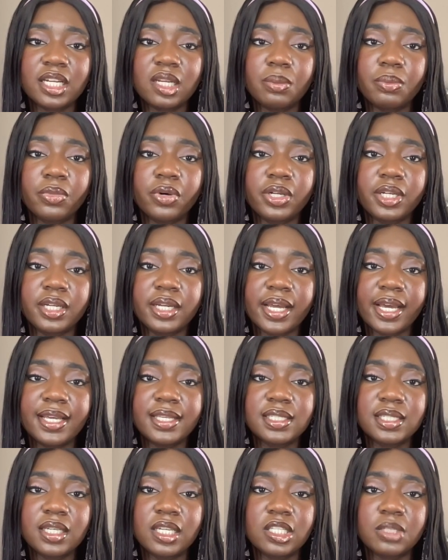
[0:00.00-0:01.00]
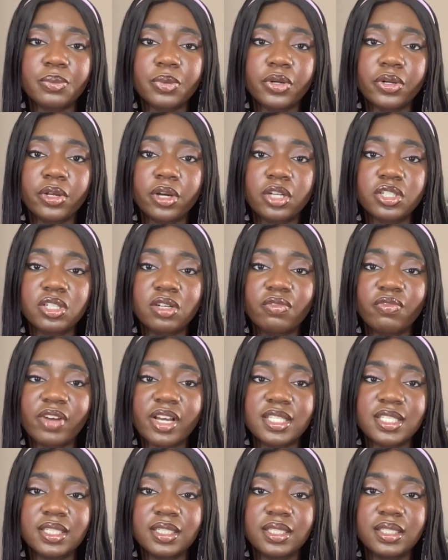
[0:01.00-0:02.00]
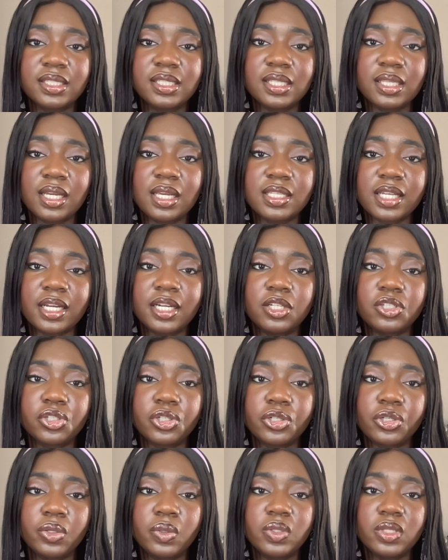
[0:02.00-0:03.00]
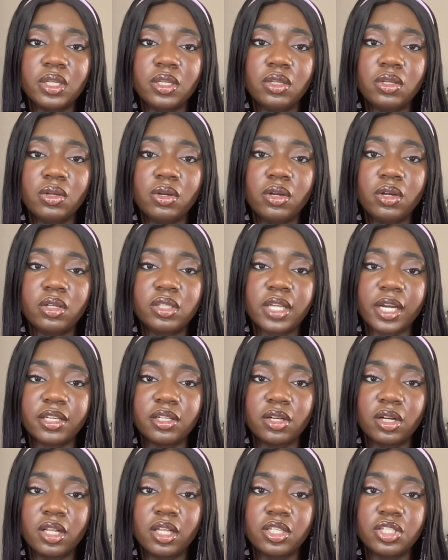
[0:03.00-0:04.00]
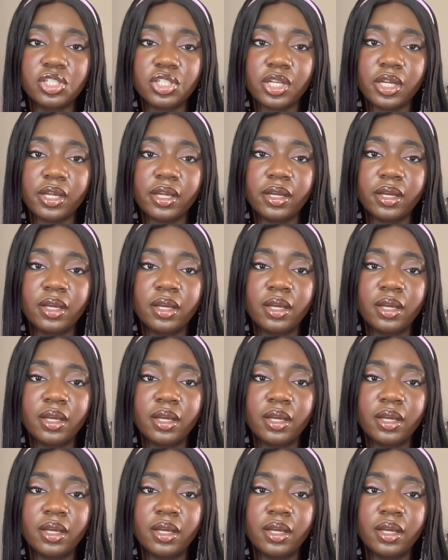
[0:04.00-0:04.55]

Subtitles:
in modernizing its production facilities and introducing new technology.